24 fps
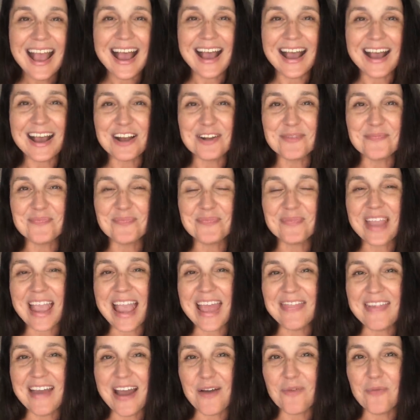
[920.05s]
and
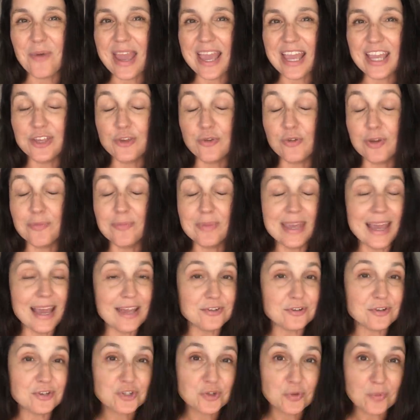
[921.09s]
that way you can be
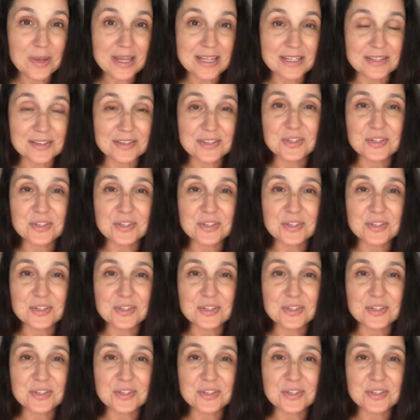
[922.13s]
entered to win.